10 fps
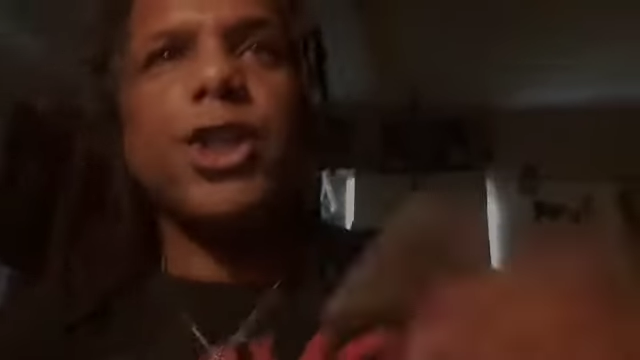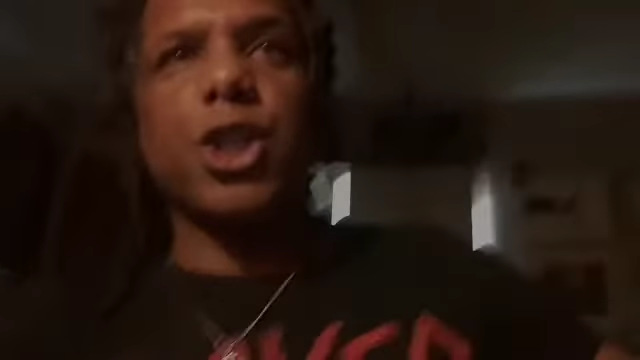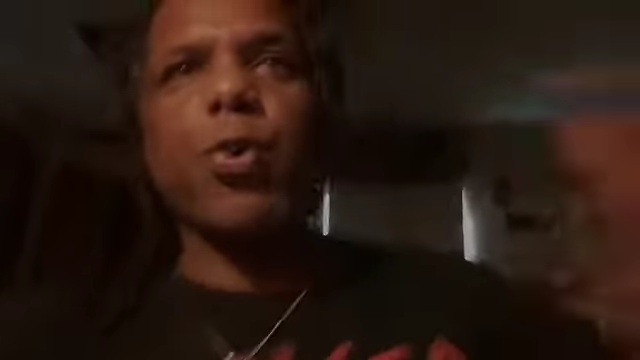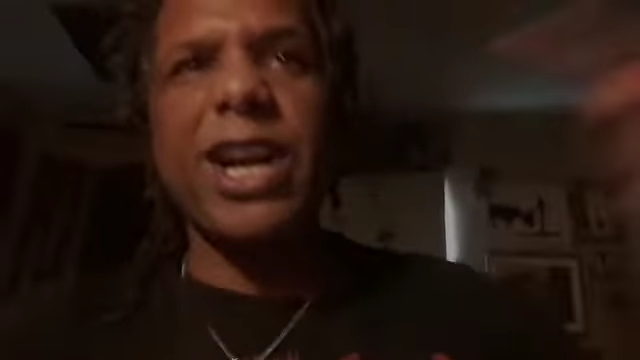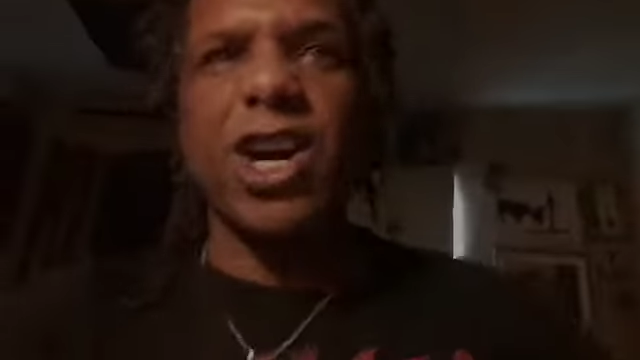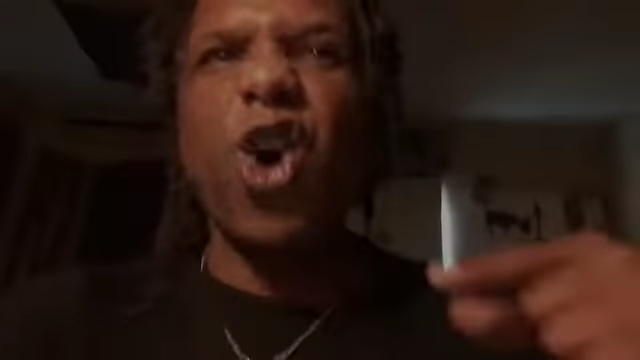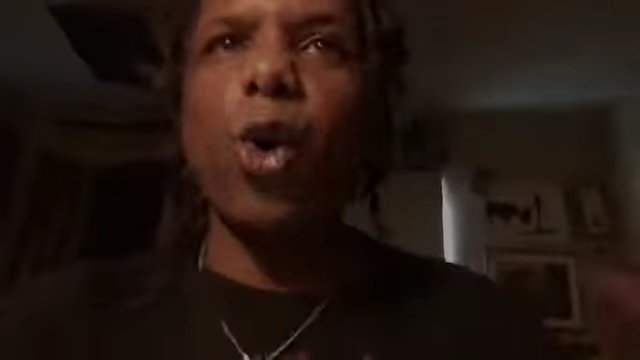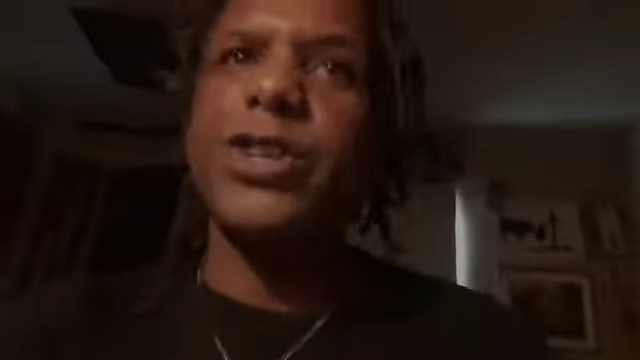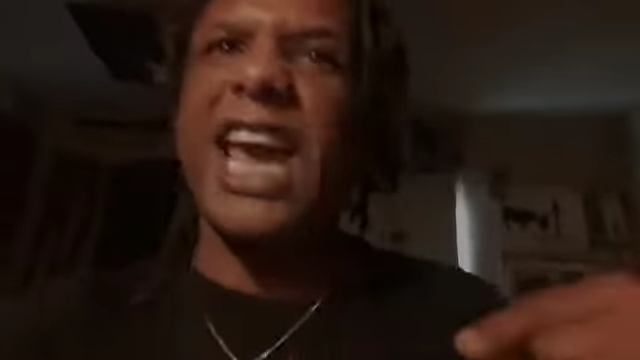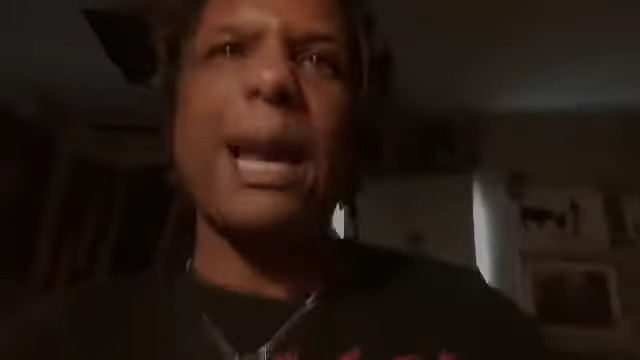Just running
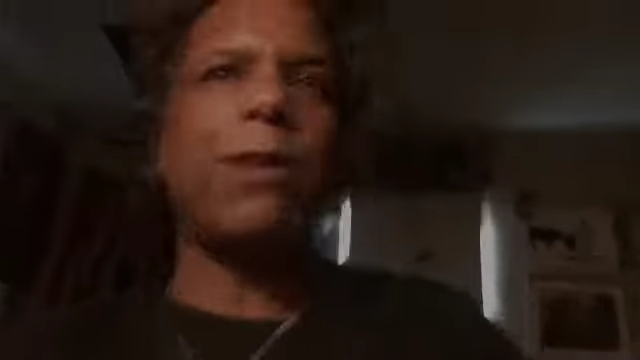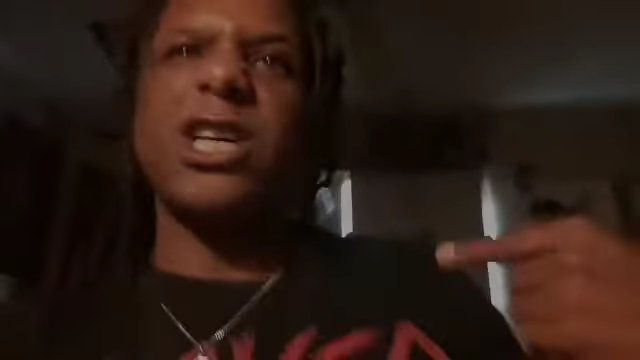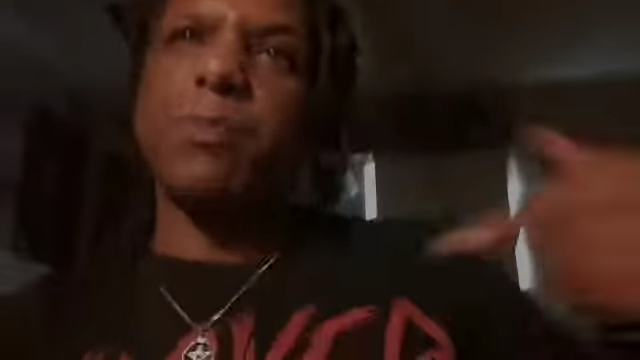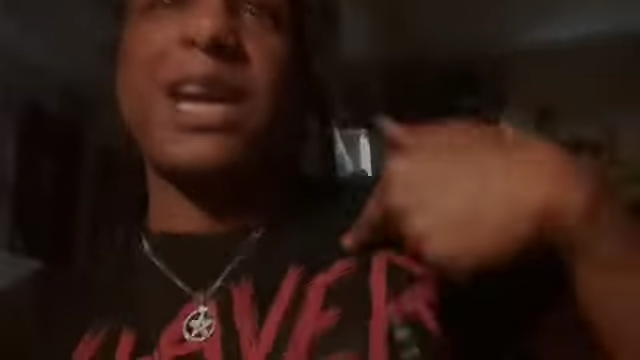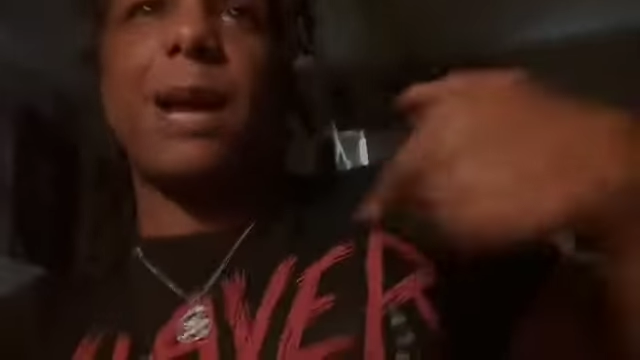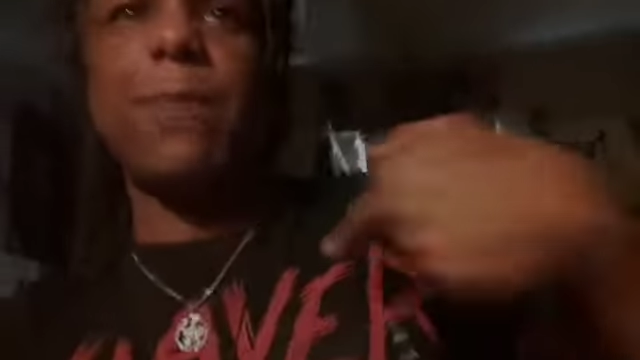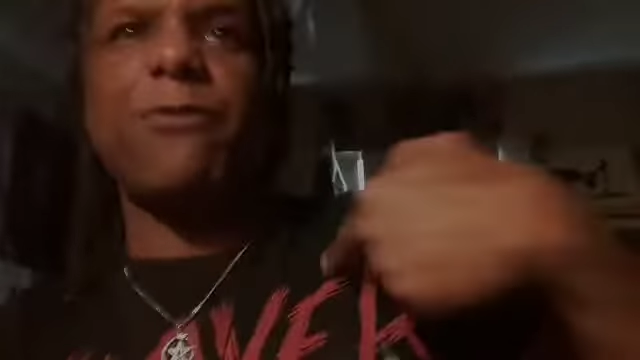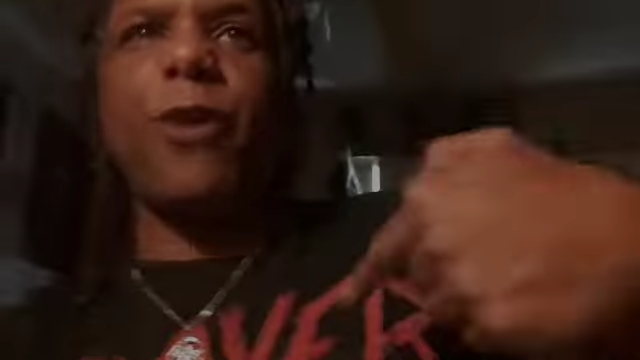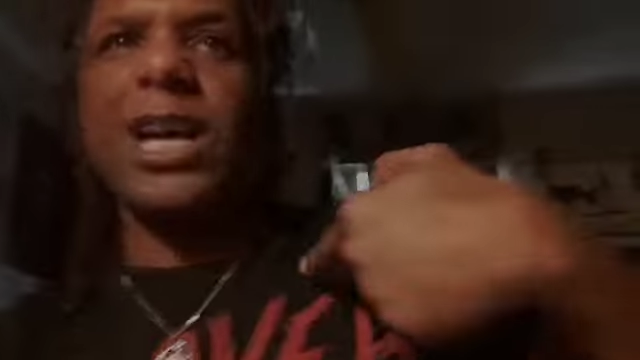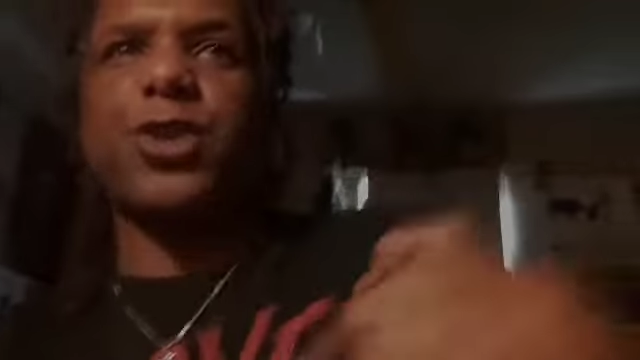cold game, cause my name be
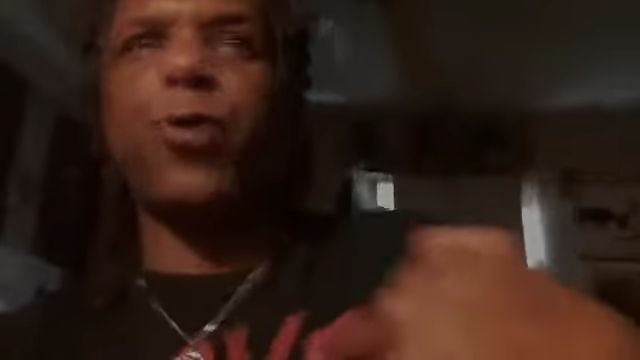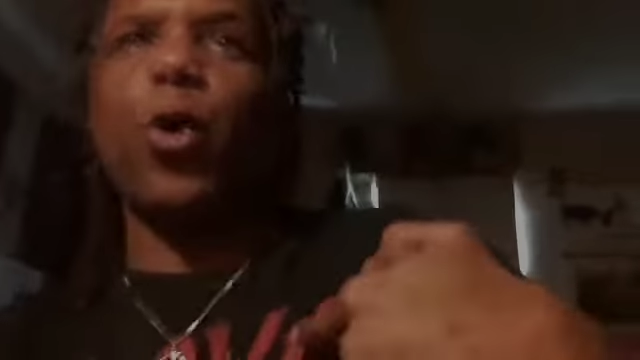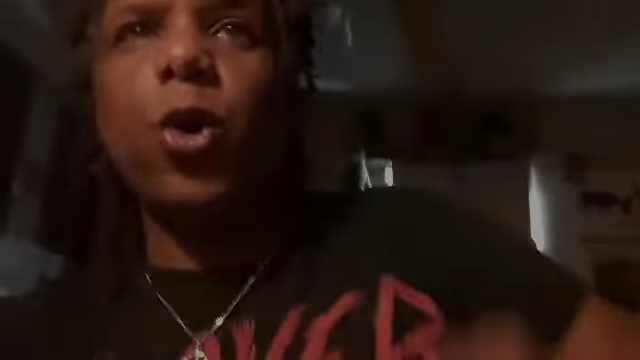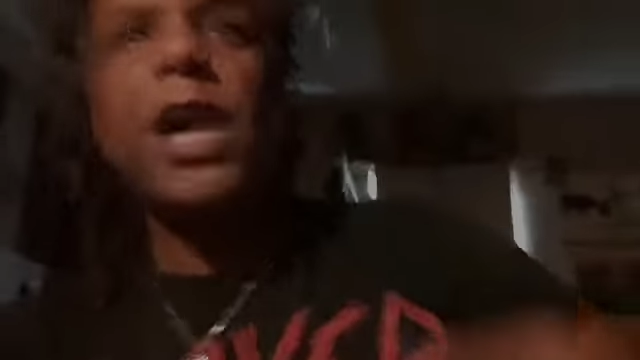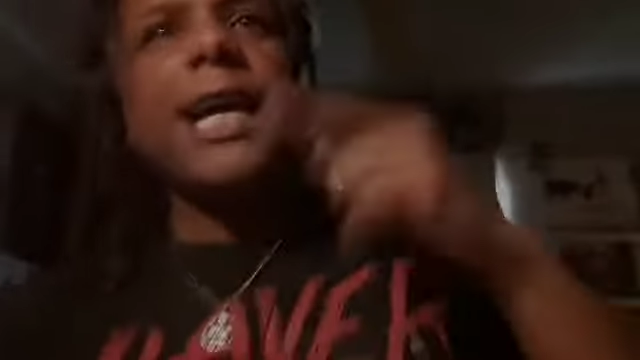Frost Fool.